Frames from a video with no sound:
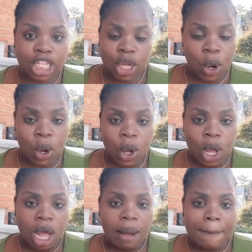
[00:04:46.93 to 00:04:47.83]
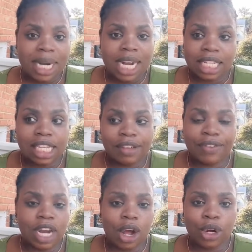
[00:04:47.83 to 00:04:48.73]
so I'm not
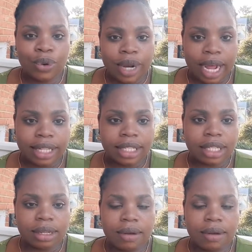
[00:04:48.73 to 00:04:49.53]
even gonna do that.